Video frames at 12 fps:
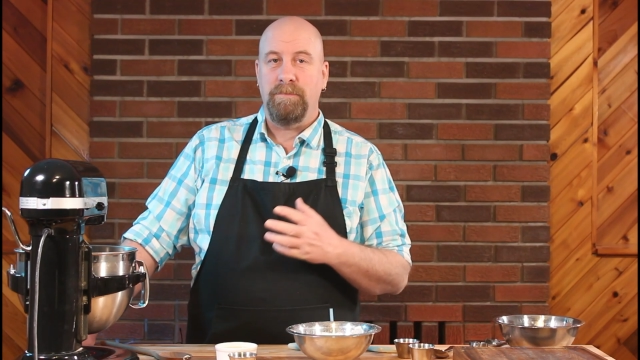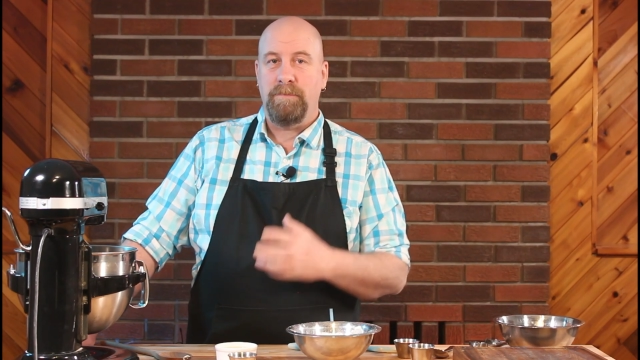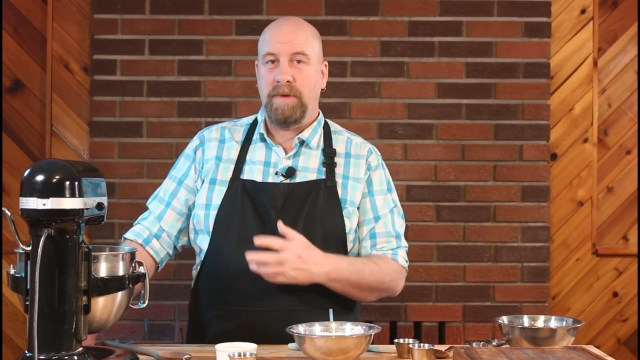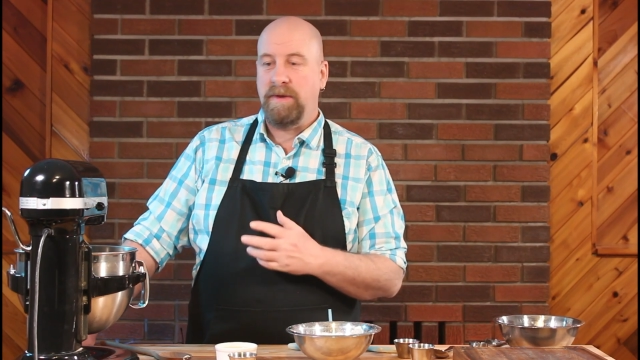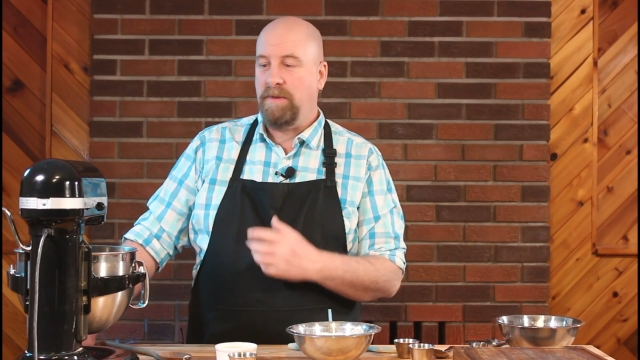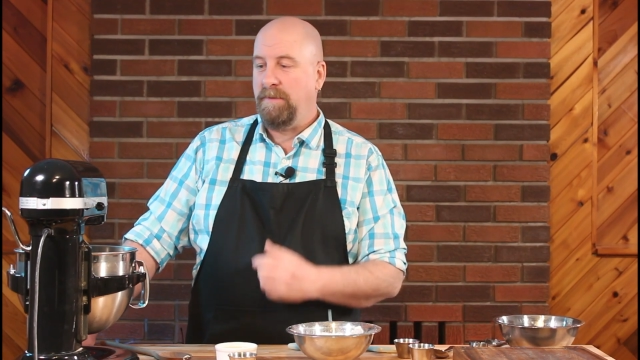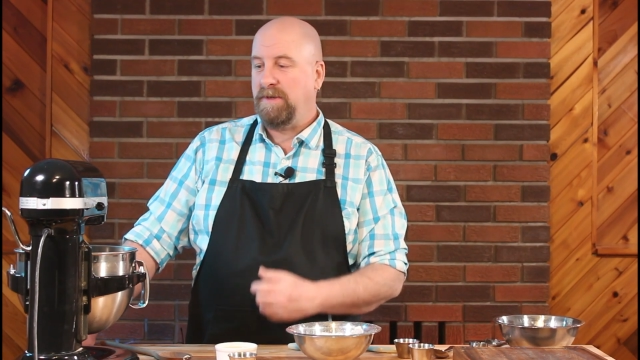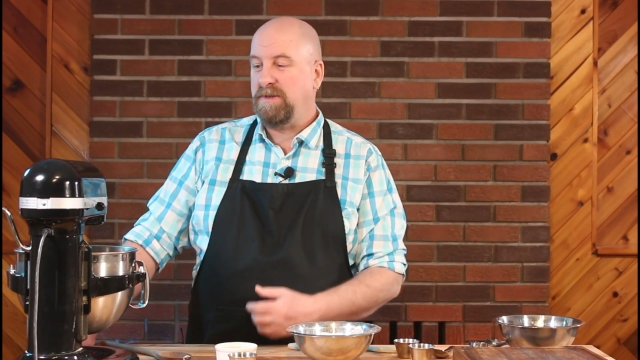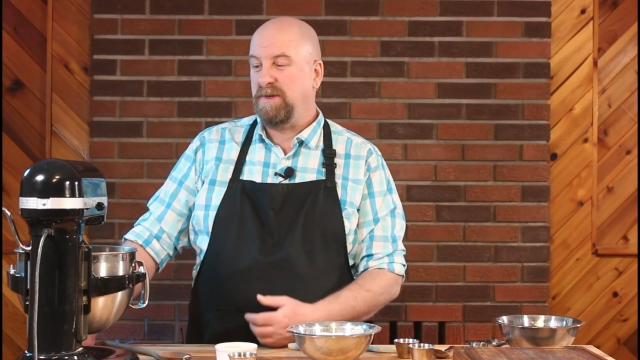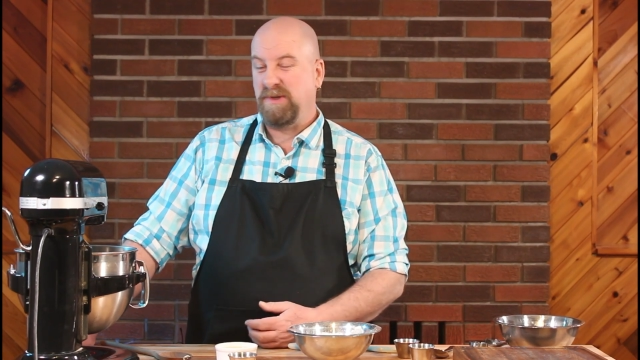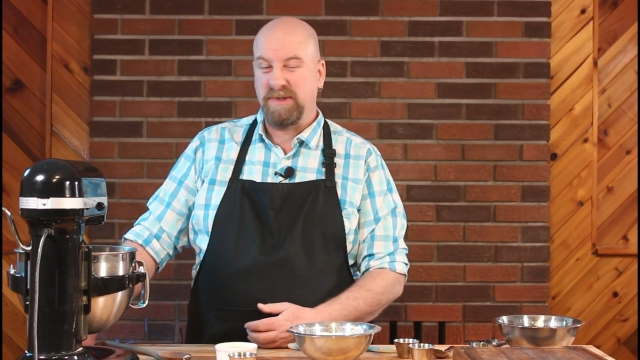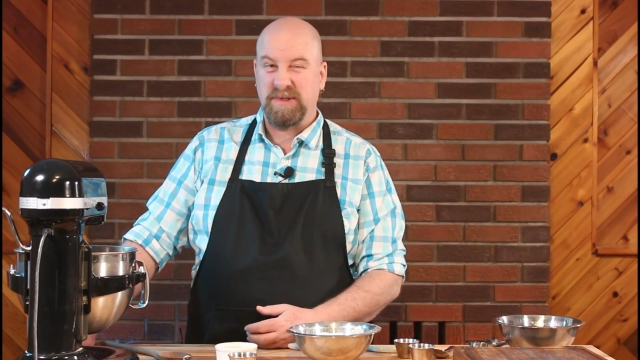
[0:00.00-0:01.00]
But in the mixer,
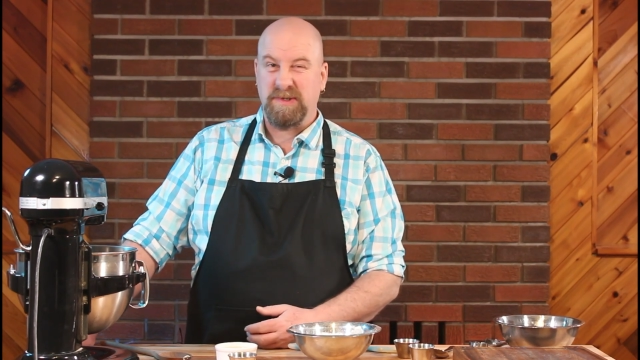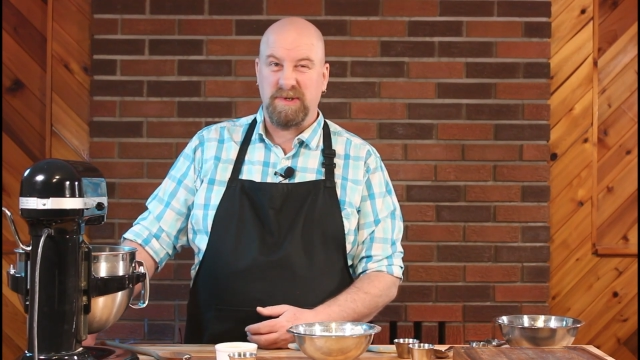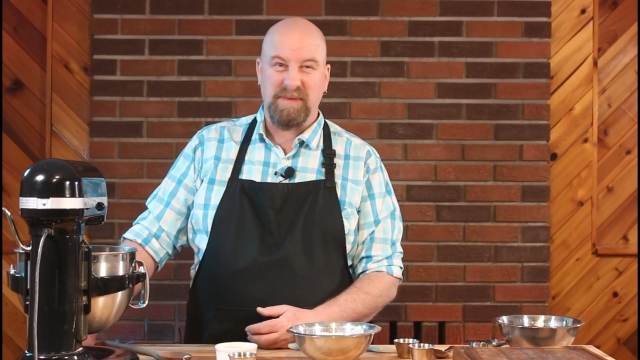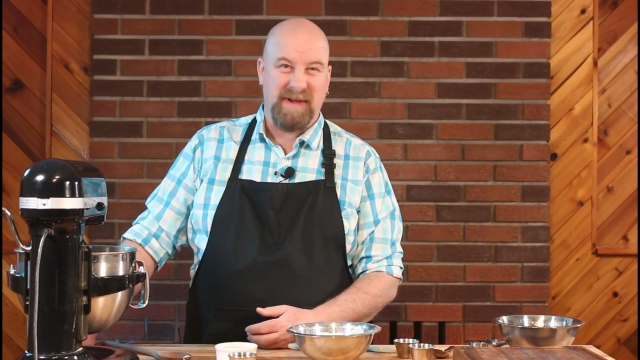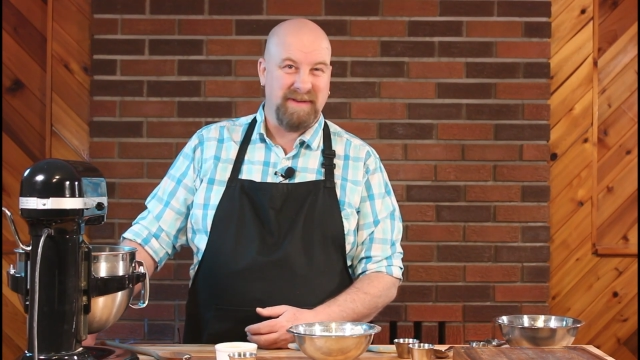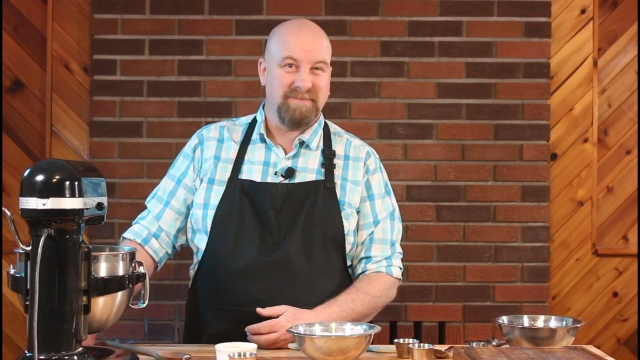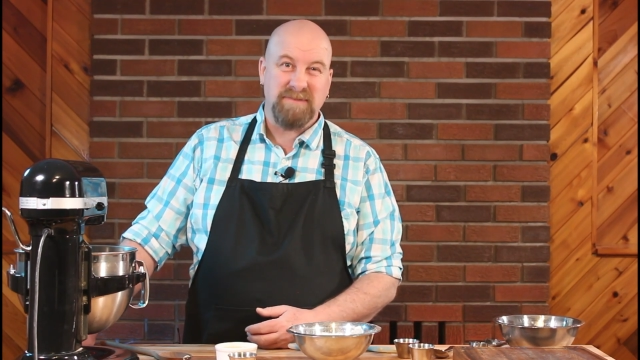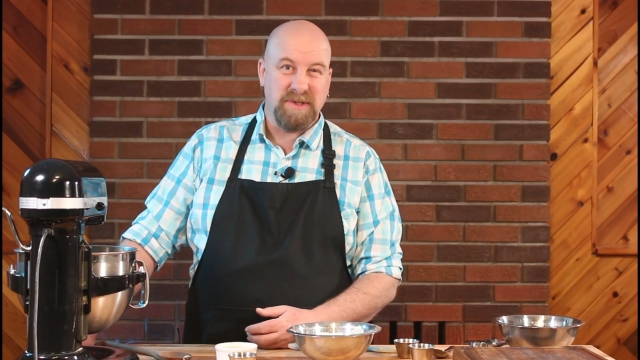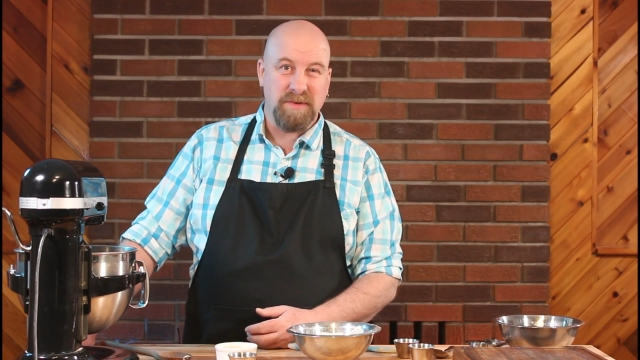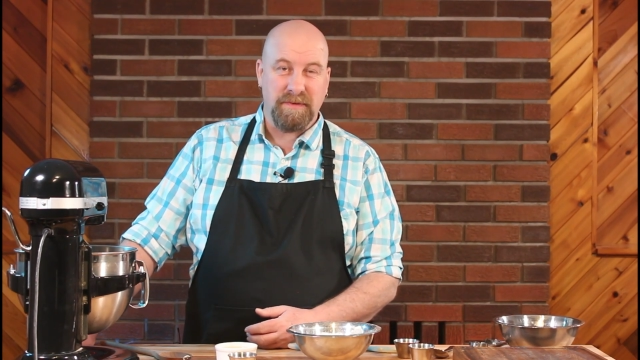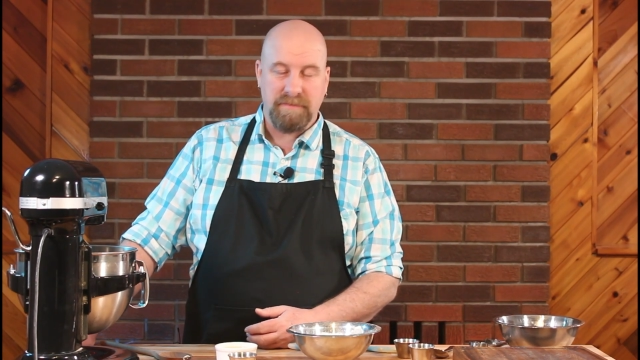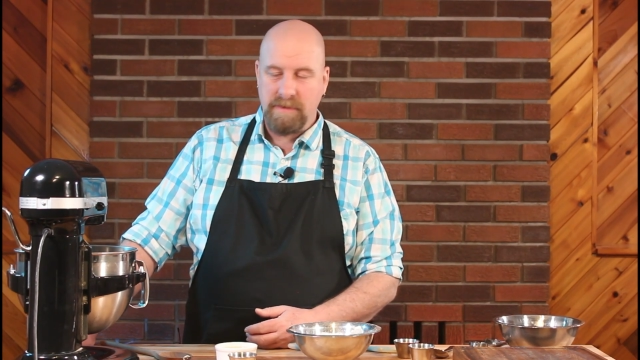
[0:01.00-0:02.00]
it just took about
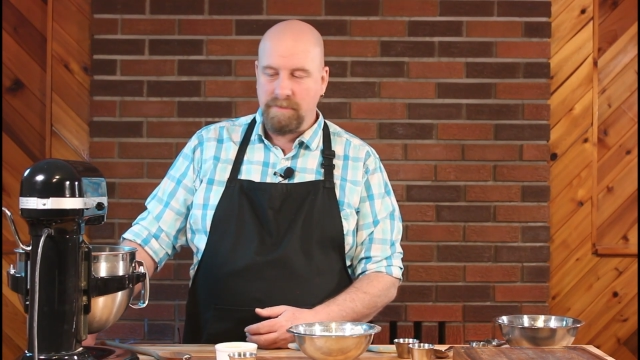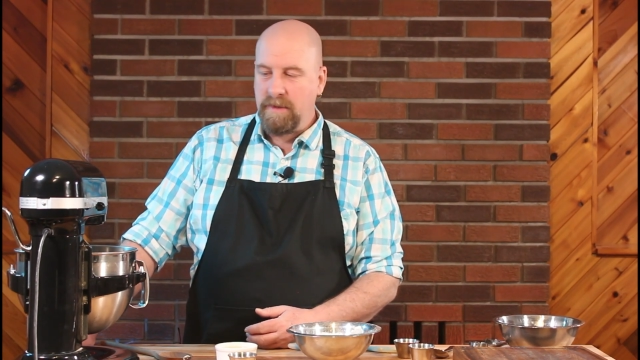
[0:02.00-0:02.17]
2 or 3